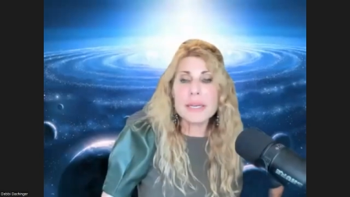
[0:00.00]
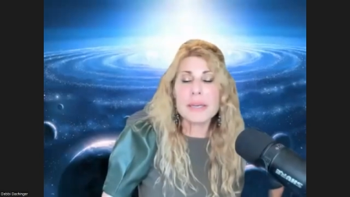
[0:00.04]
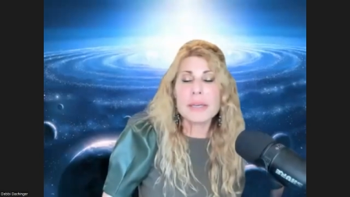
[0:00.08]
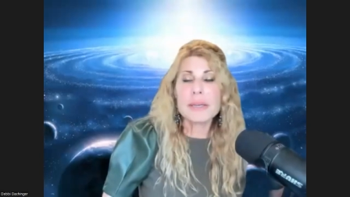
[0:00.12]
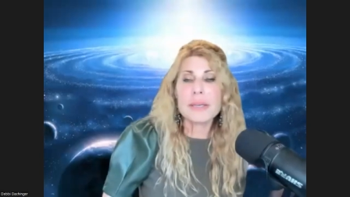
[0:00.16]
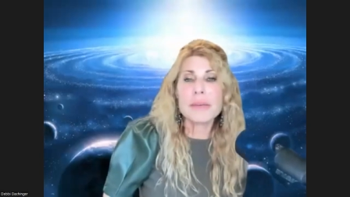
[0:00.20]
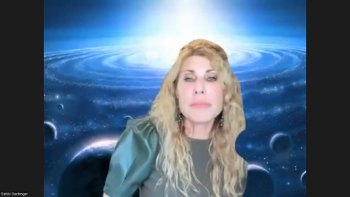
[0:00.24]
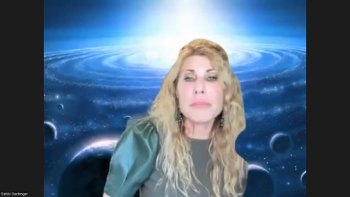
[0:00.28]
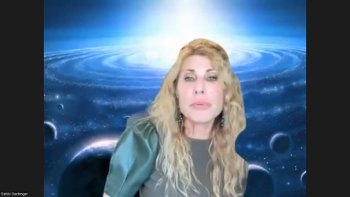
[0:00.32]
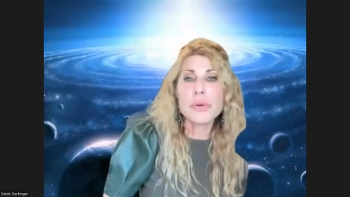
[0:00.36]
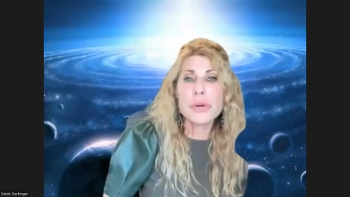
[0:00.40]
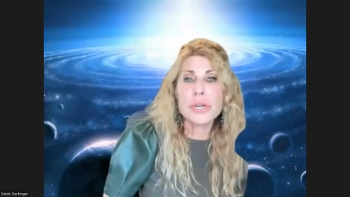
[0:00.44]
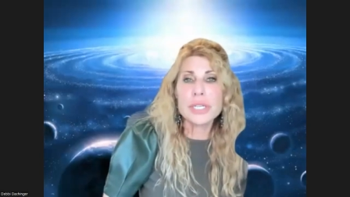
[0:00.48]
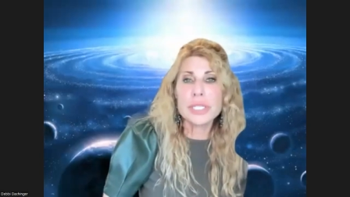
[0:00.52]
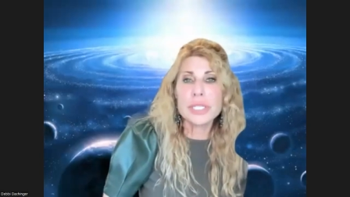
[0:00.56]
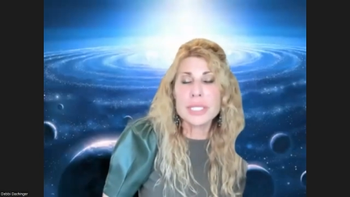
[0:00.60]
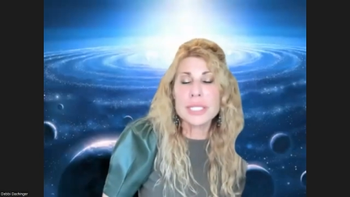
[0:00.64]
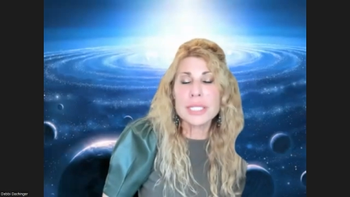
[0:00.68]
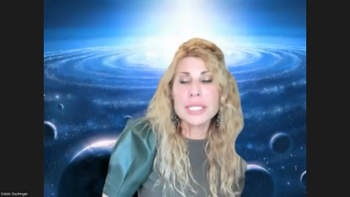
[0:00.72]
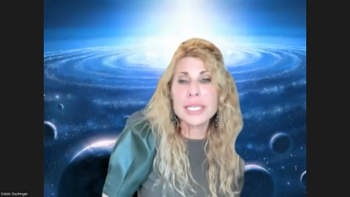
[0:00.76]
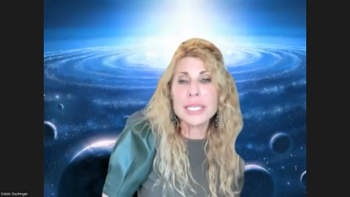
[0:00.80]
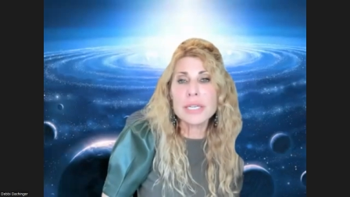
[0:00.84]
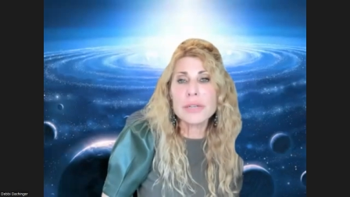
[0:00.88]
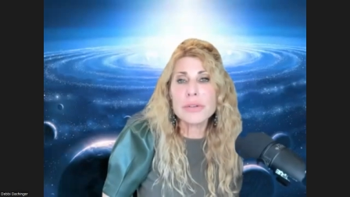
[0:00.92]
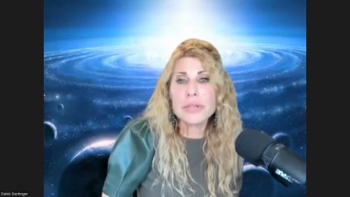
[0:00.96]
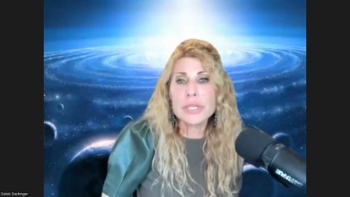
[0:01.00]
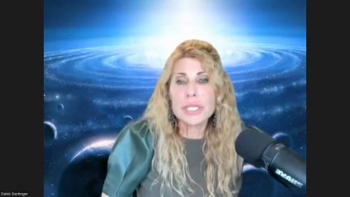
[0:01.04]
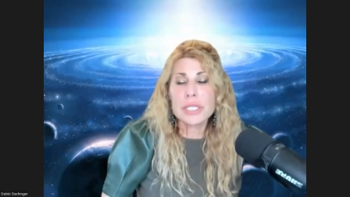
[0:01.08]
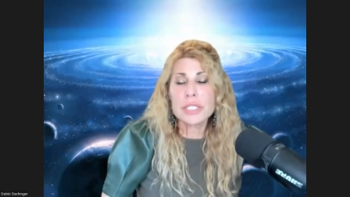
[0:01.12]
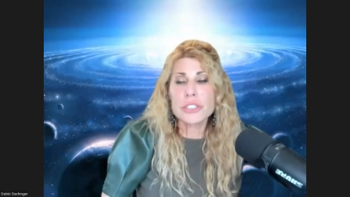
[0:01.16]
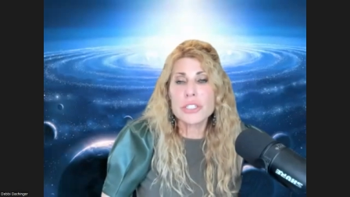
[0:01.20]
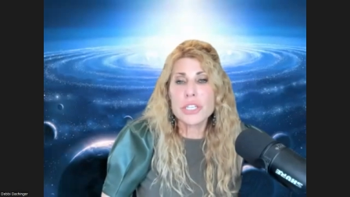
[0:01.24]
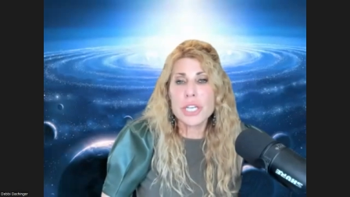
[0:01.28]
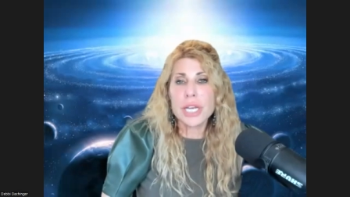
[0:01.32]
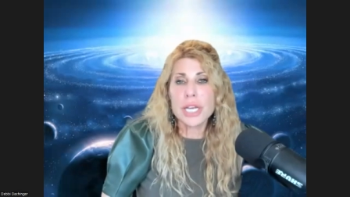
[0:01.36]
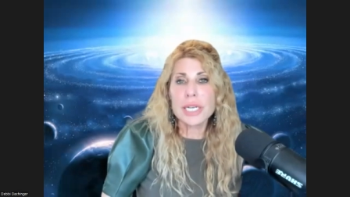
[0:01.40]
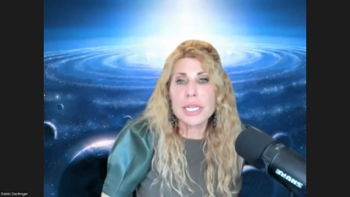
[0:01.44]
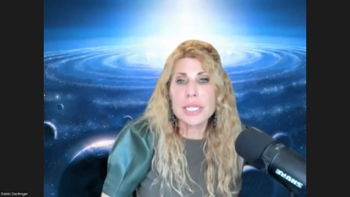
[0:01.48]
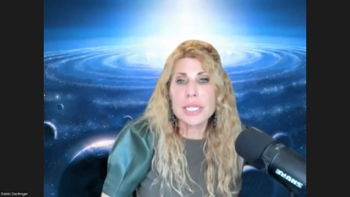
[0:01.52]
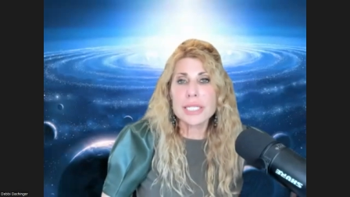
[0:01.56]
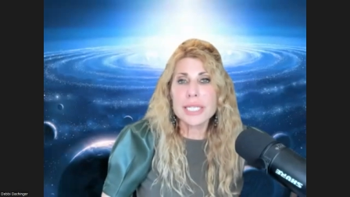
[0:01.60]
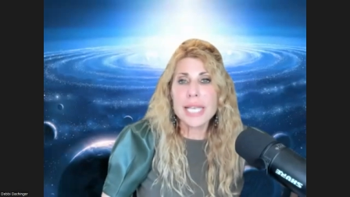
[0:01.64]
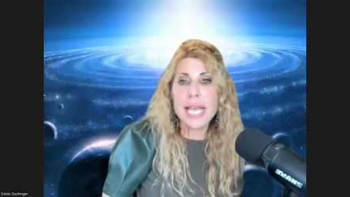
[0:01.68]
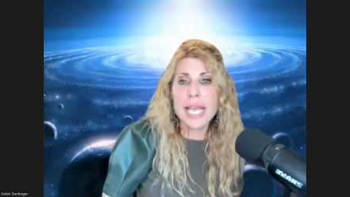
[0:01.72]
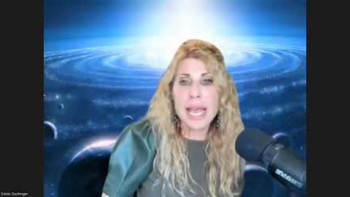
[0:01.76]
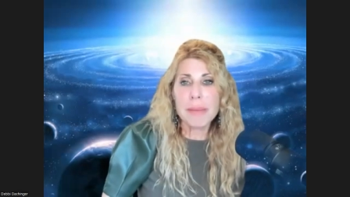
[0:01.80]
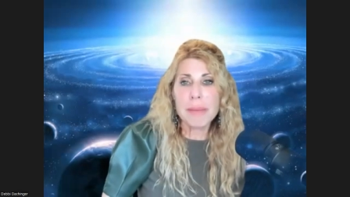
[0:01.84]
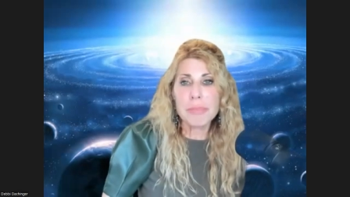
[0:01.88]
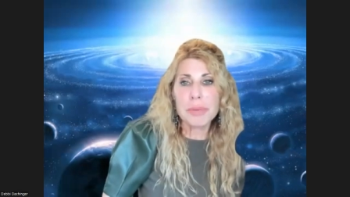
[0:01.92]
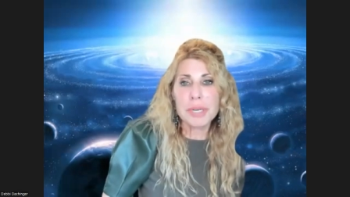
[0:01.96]
uh, important secret agendas
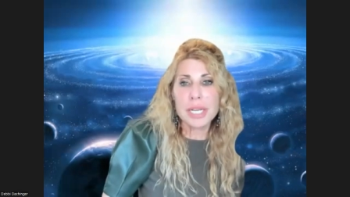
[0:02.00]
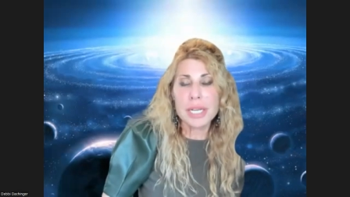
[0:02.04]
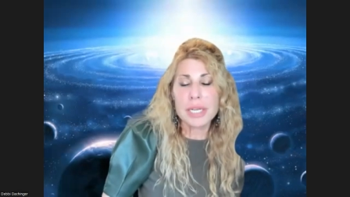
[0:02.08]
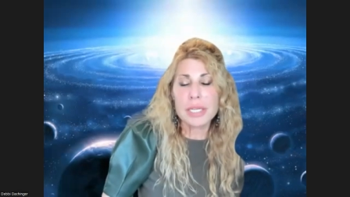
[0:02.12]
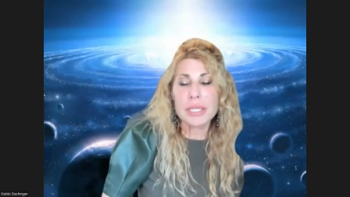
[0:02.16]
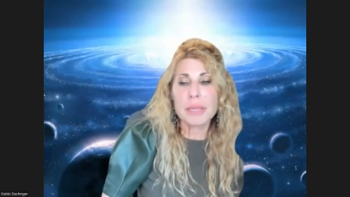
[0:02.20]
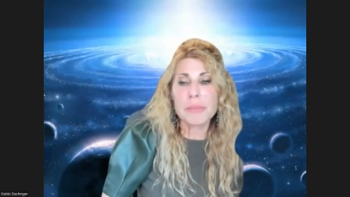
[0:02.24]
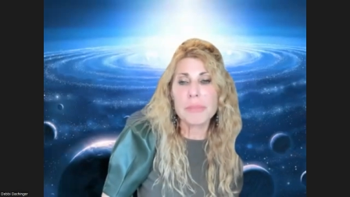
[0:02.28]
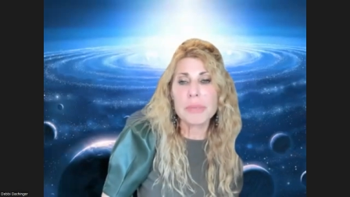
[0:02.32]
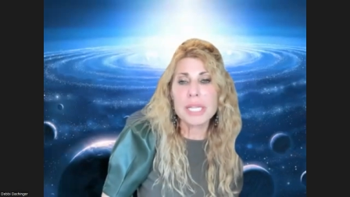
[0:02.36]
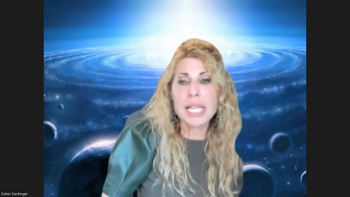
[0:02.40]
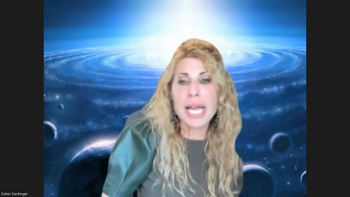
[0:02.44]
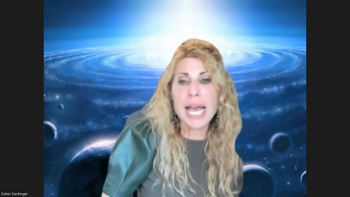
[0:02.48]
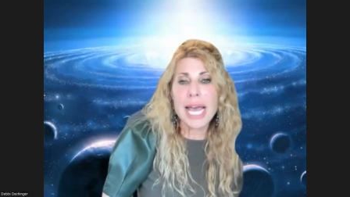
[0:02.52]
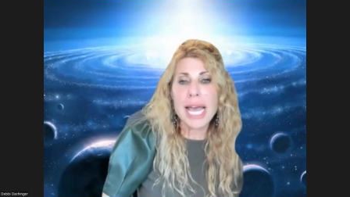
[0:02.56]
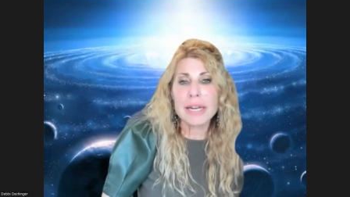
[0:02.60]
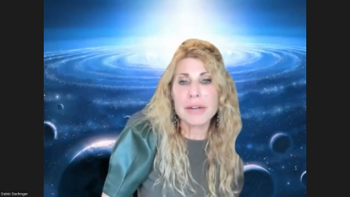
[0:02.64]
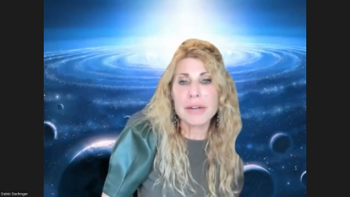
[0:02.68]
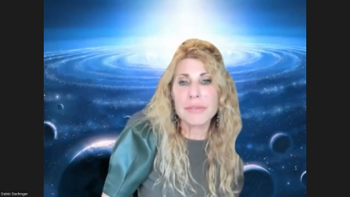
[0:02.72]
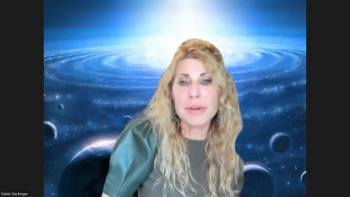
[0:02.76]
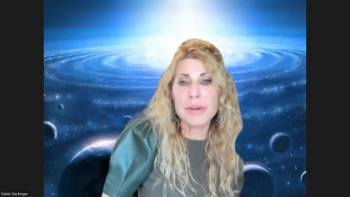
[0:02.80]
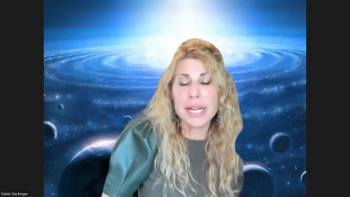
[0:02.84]
happening on the planet